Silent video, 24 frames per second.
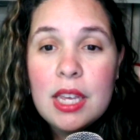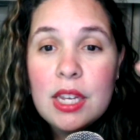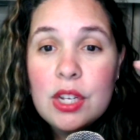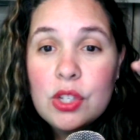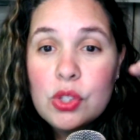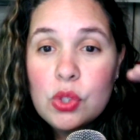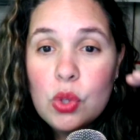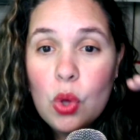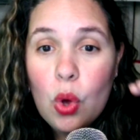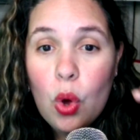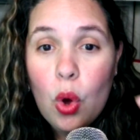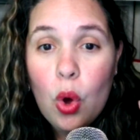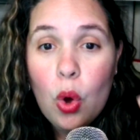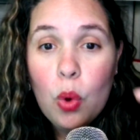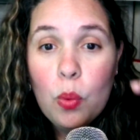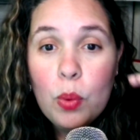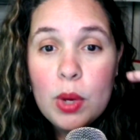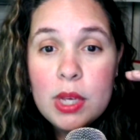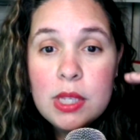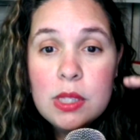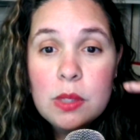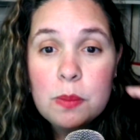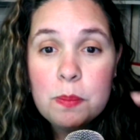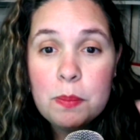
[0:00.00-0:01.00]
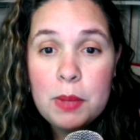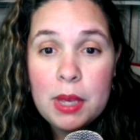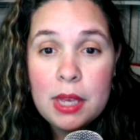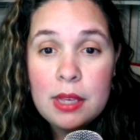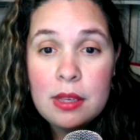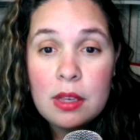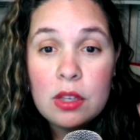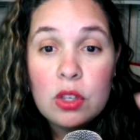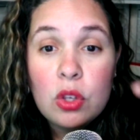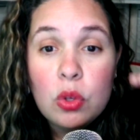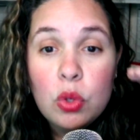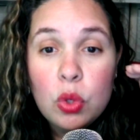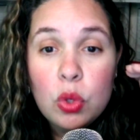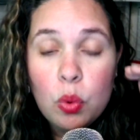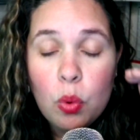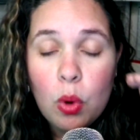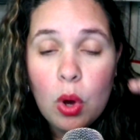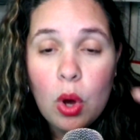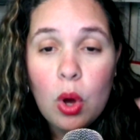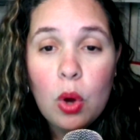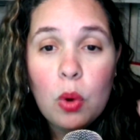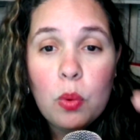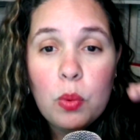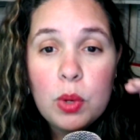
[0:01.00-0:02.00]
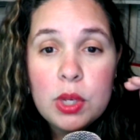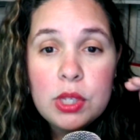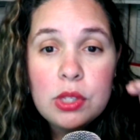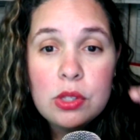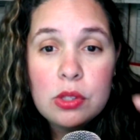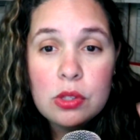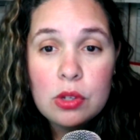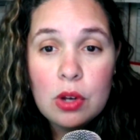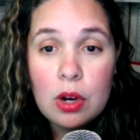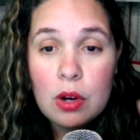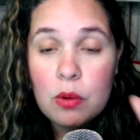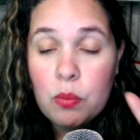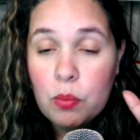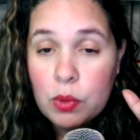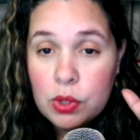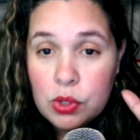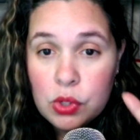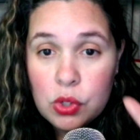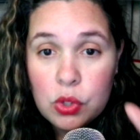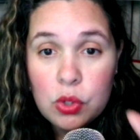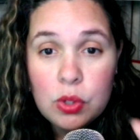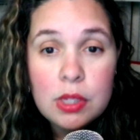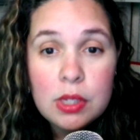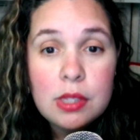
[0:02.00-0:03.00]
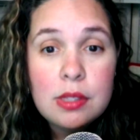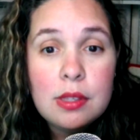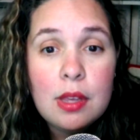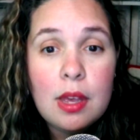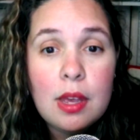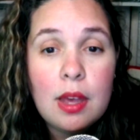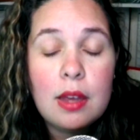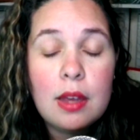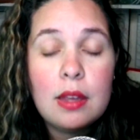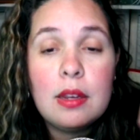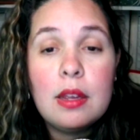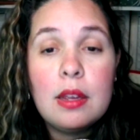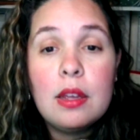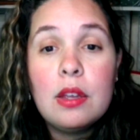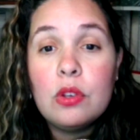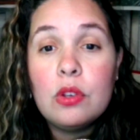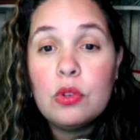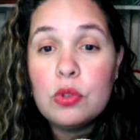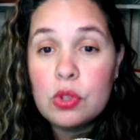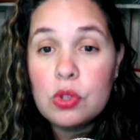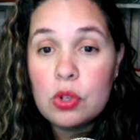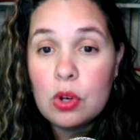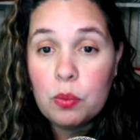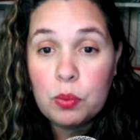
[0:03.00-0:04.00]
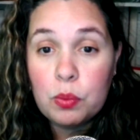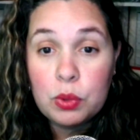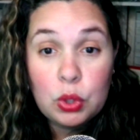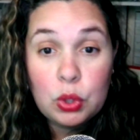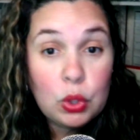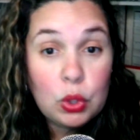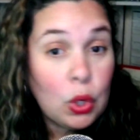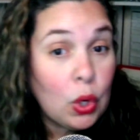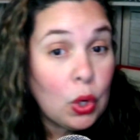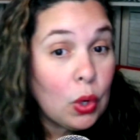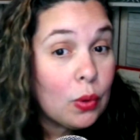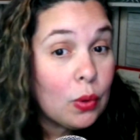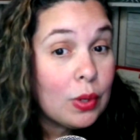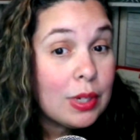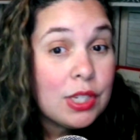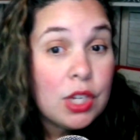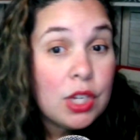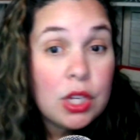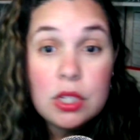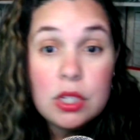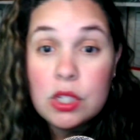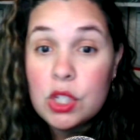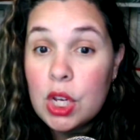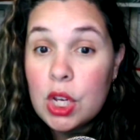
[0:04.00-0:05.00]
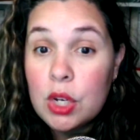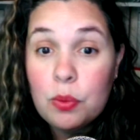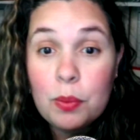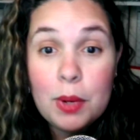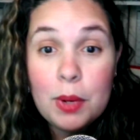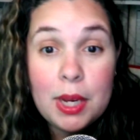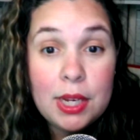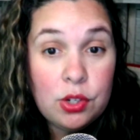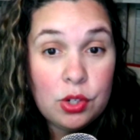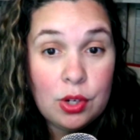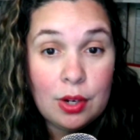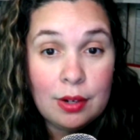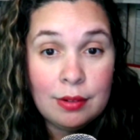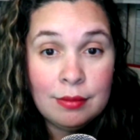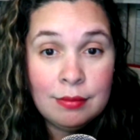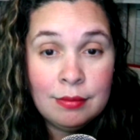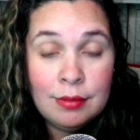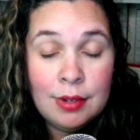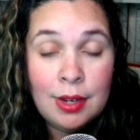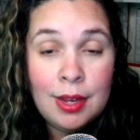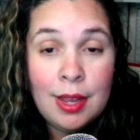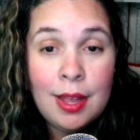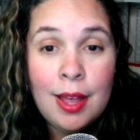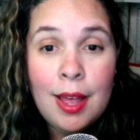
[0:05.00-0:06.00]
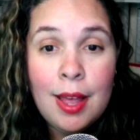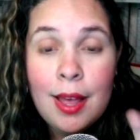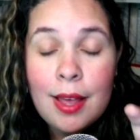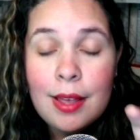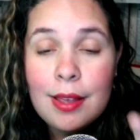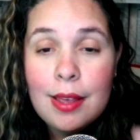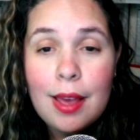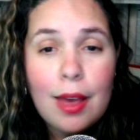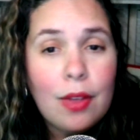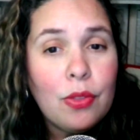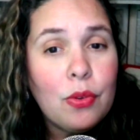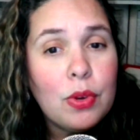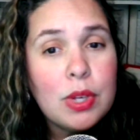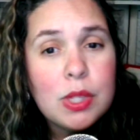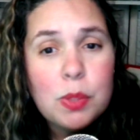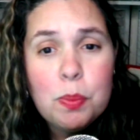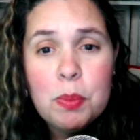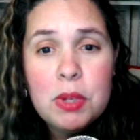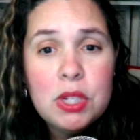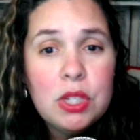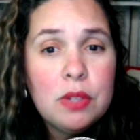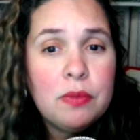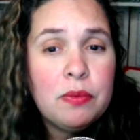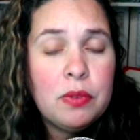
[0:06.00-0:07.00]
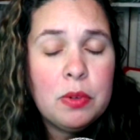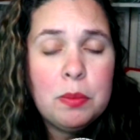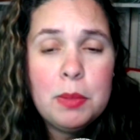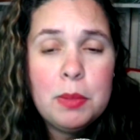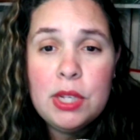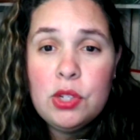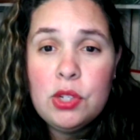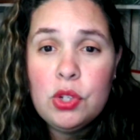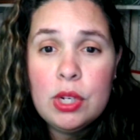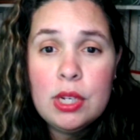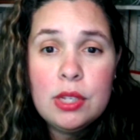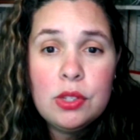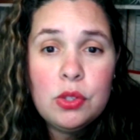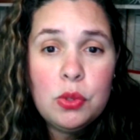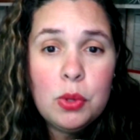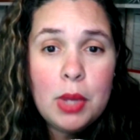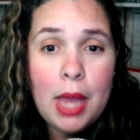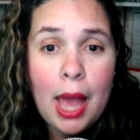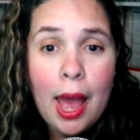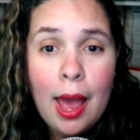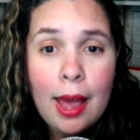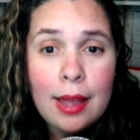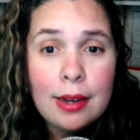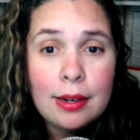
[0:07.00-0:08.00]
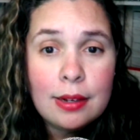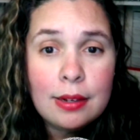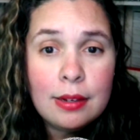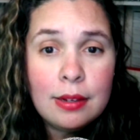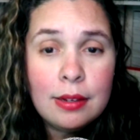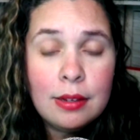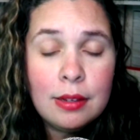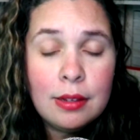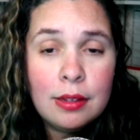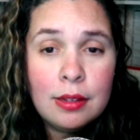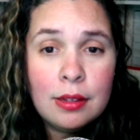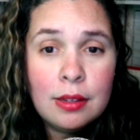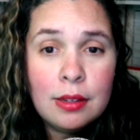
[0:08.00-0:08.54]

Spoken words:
It is always you always start, once you decide, you start with the current generation. Gather as much information as you can.